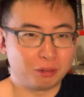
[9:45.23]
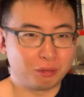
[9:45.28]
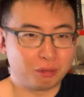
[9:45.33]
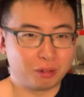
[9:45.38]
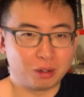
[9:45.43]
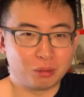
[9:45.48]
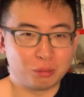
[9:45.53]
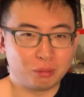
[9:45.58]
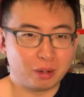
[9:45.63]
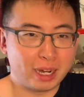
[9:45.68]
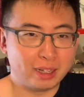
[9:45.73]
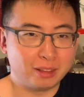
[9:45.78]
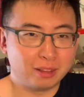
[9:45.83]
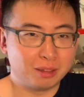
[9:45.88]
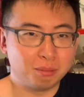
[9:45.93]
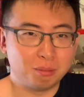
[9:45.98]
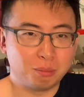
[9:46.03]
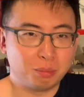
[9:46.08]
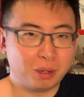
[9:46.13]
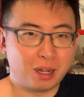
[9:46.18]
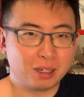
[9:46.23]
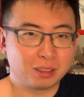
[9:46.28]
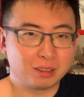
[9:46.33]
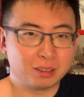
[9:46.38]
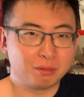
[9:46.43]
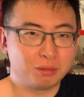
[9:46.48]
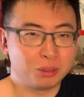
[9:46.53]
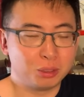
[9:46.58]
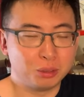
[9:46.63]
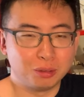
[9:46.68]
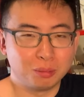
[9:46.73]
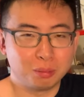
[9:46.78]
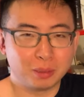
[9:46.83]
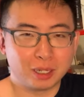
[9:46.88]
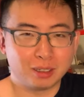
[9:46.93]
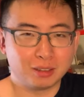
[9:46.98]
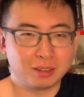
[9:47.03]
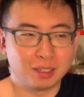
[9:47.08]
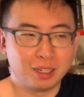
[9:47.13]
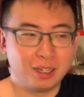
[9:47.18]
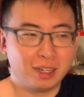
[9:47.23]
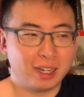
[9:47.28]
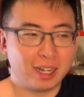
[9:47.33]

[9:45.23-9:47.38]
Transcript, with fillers: for a random box of toothpaste